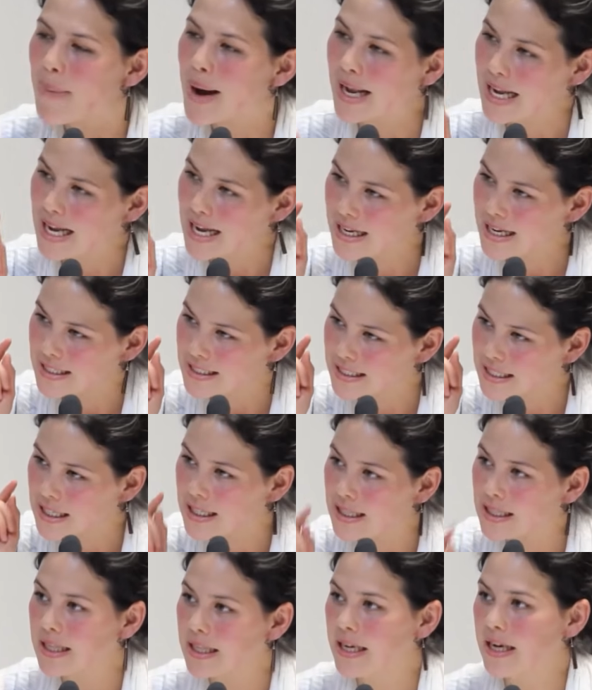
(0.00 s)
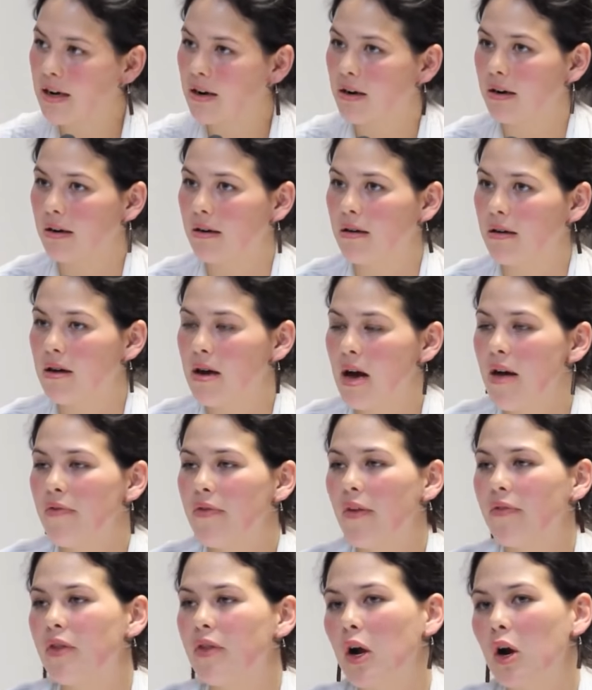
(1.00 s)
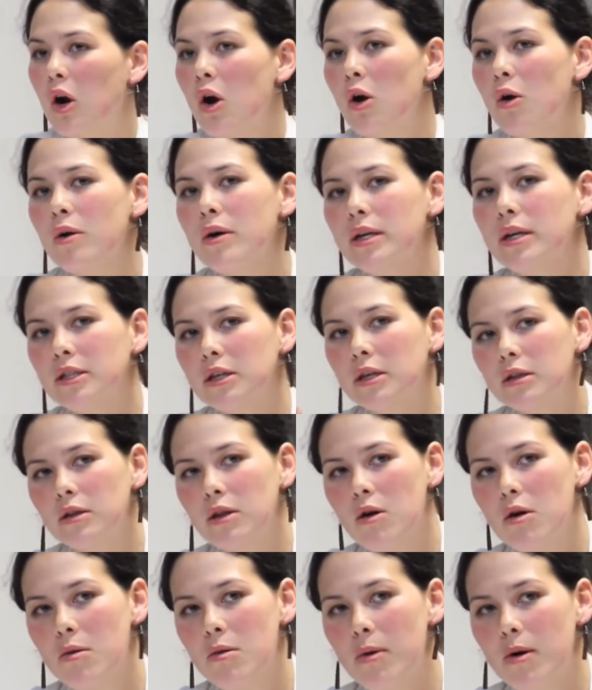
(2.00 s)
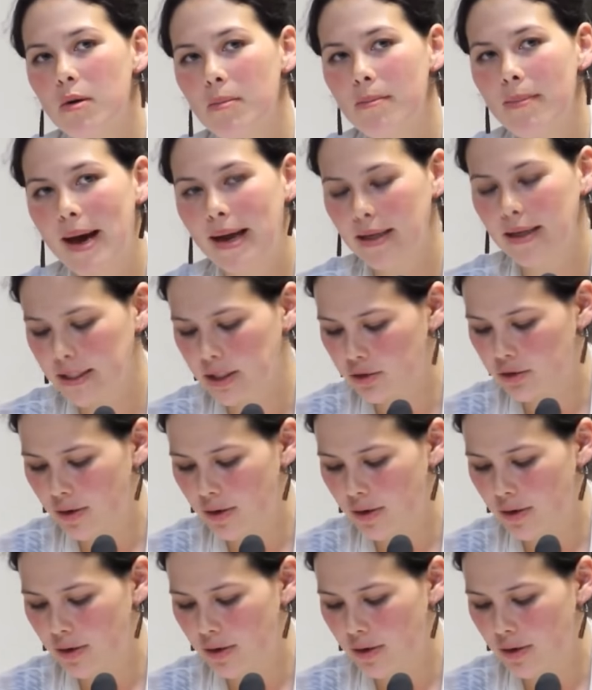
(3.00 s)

But it is clear that the current global meta